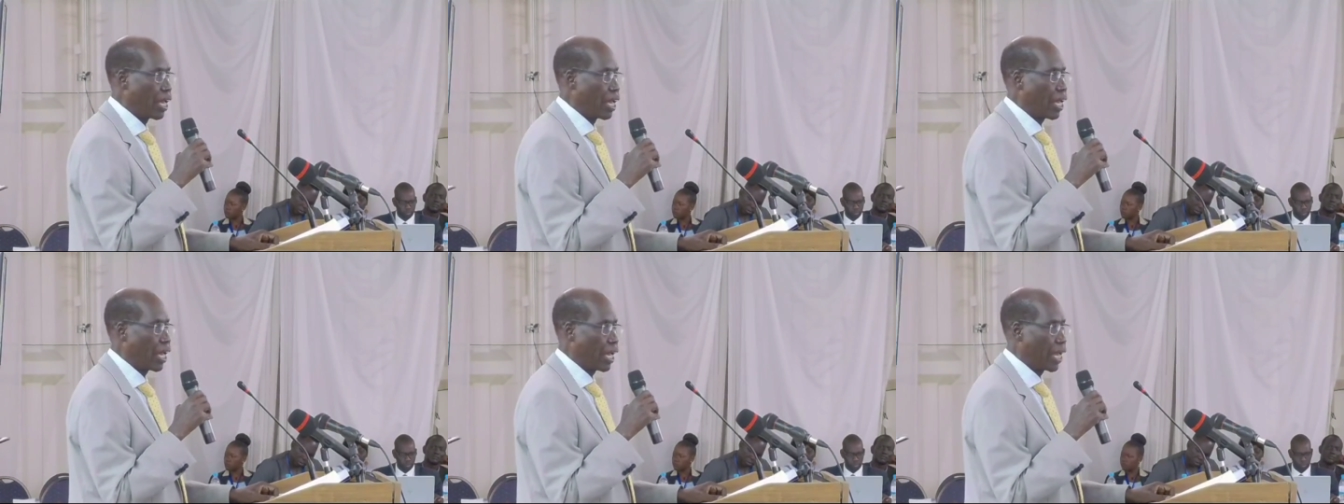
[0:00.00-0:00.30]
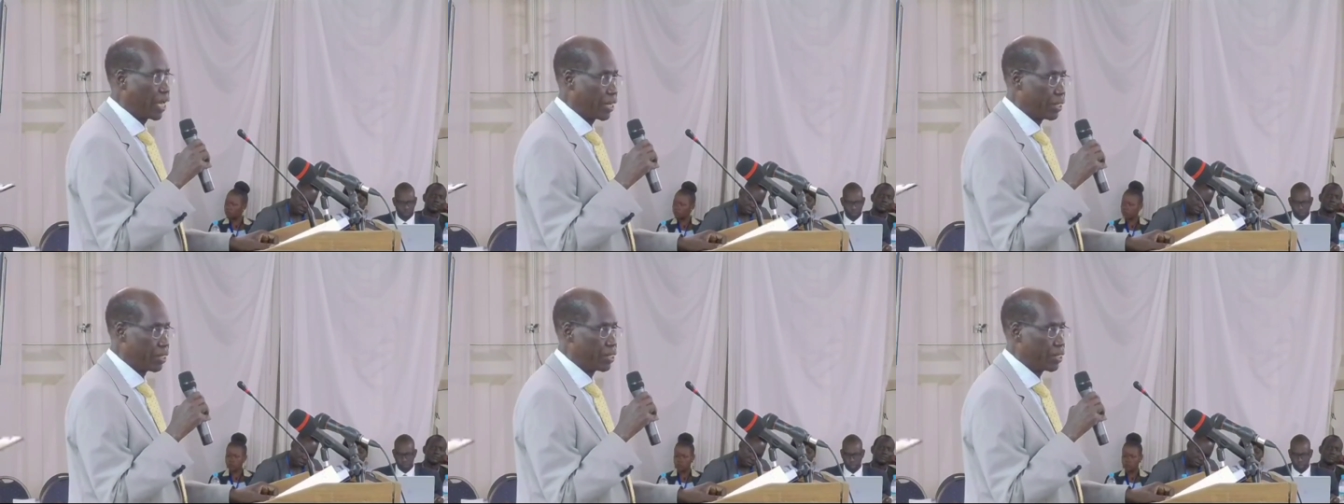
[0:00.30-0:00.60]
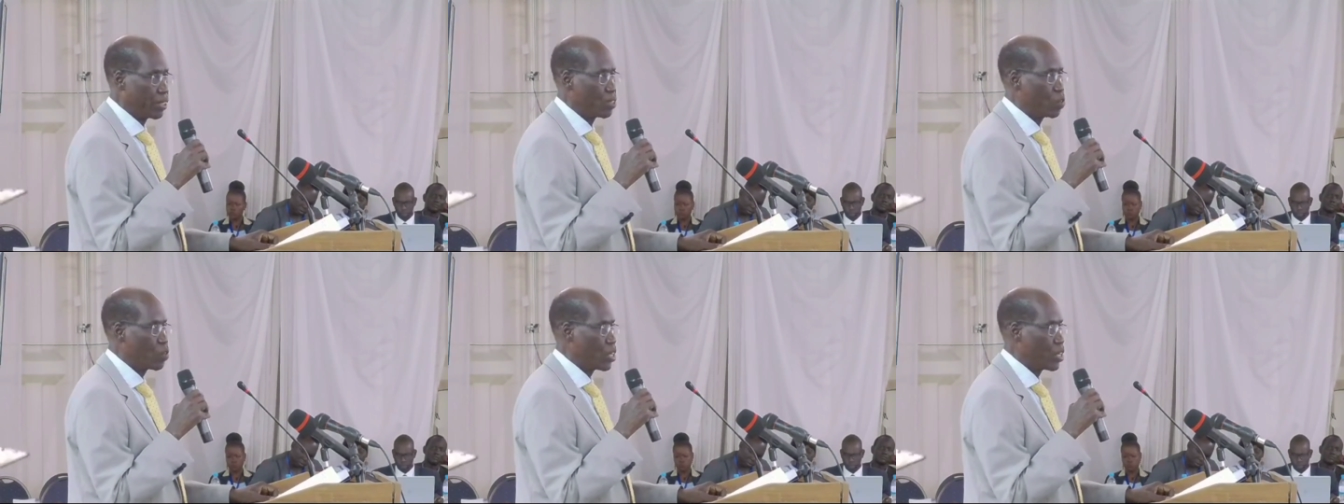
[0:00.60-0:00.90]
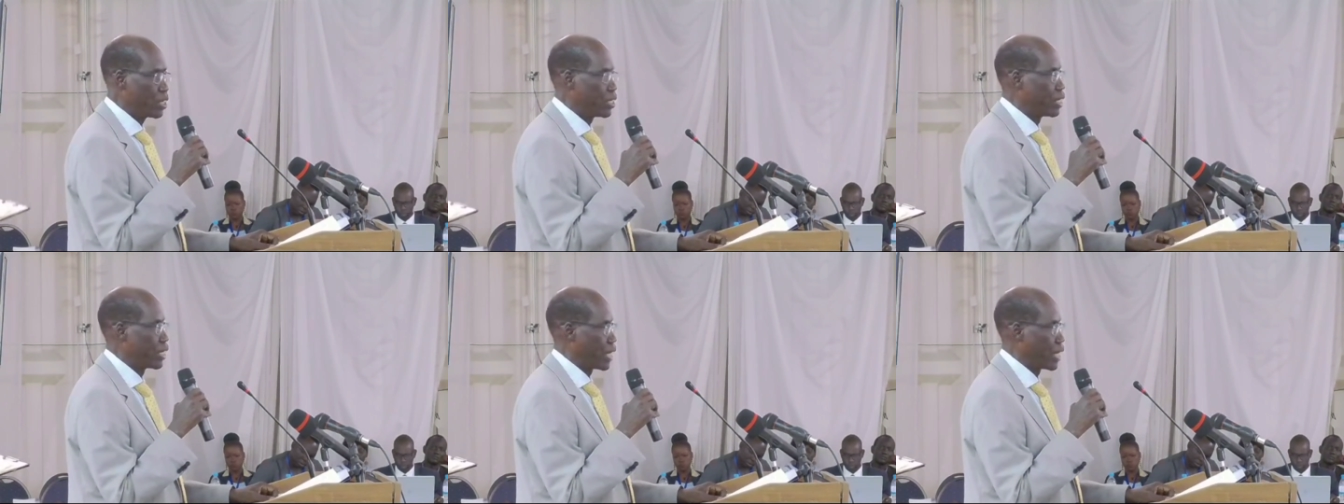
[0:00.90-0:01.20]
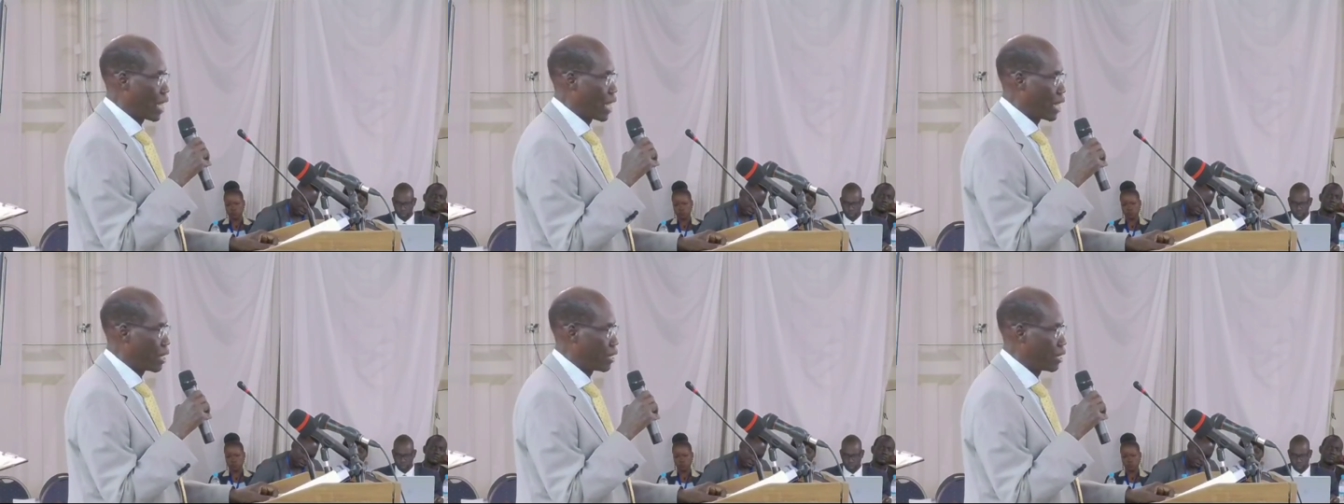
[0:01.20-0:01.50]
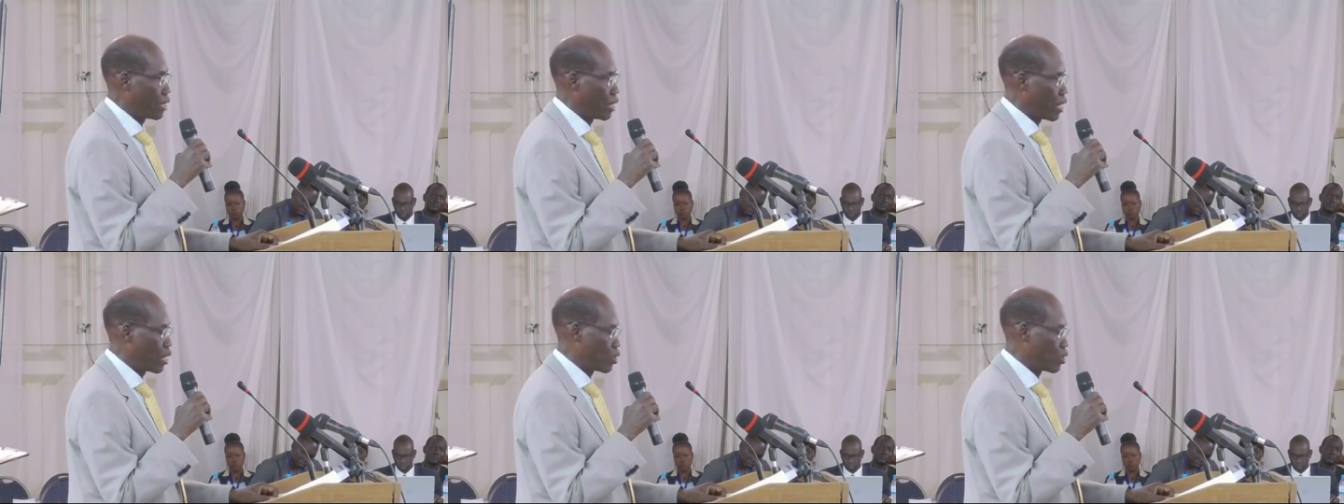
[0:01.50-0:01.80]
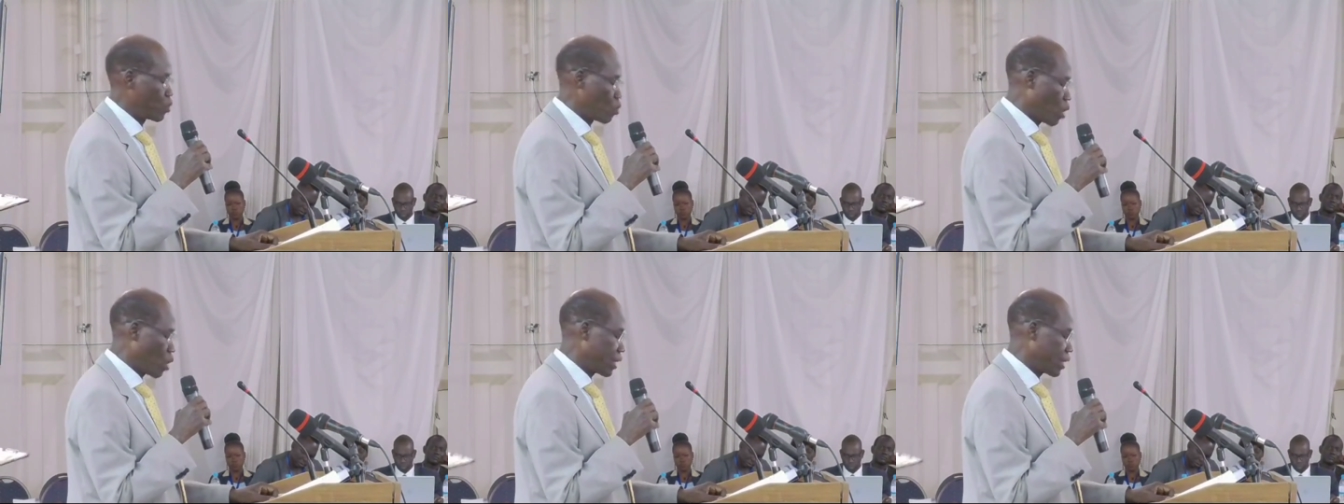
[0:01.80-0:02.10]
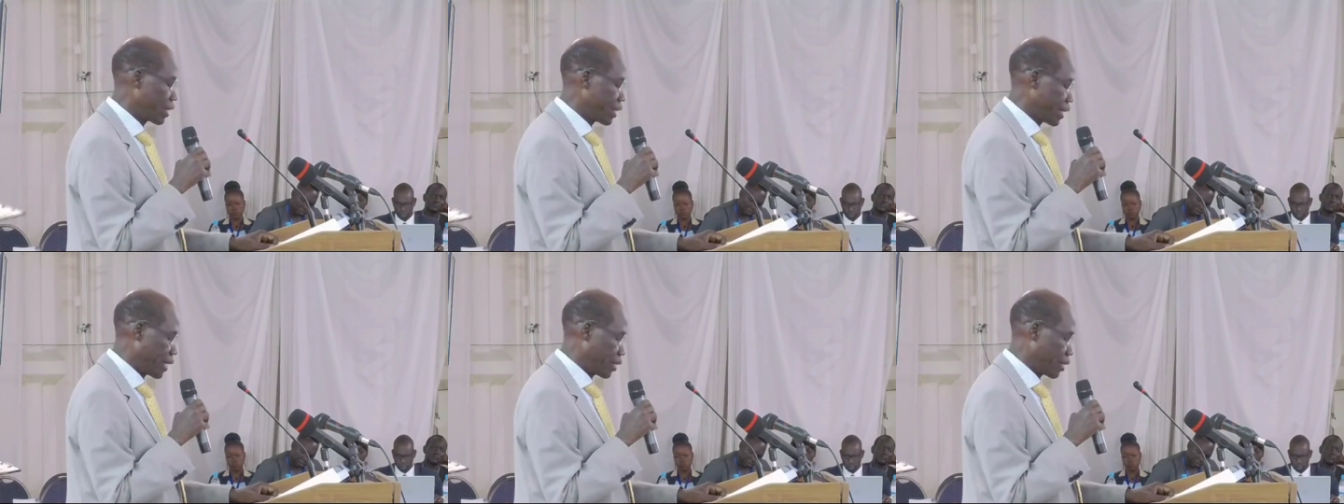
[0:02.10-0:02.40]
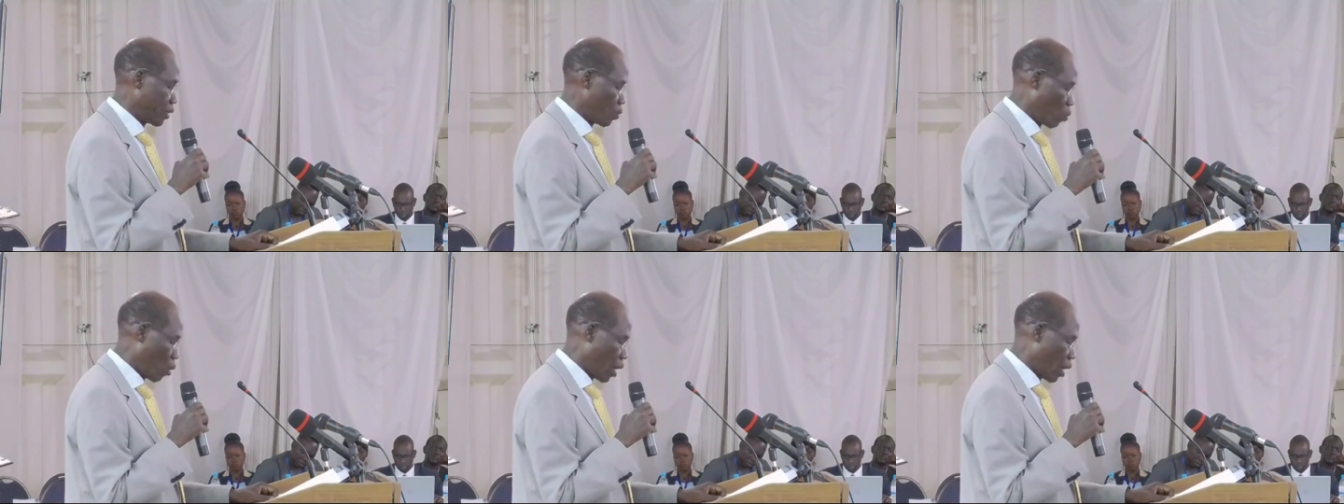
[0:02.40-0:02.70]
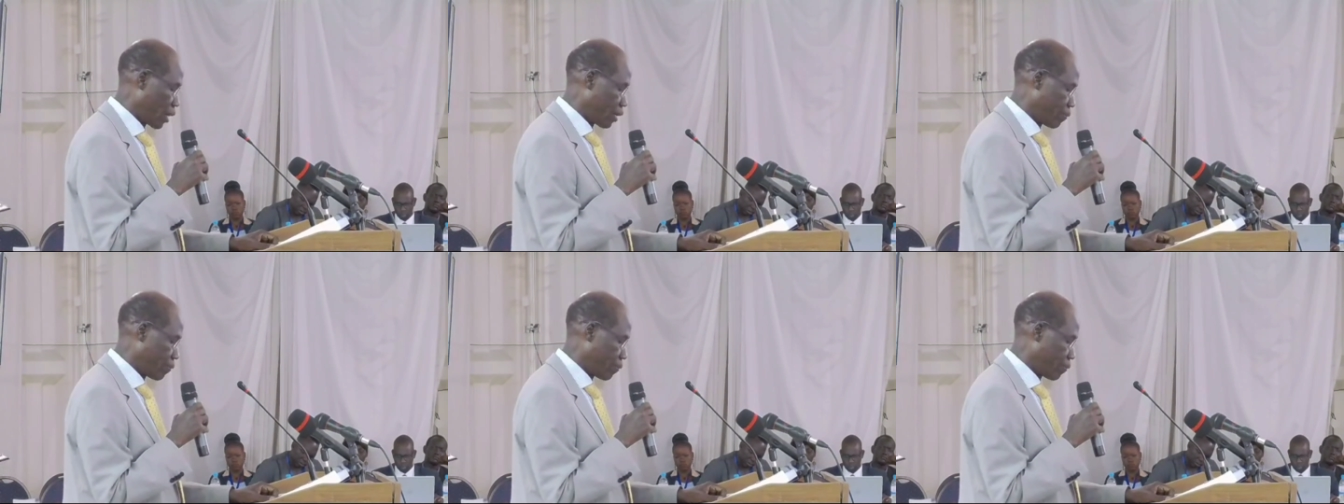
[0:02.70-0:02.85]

and 29, uh, 291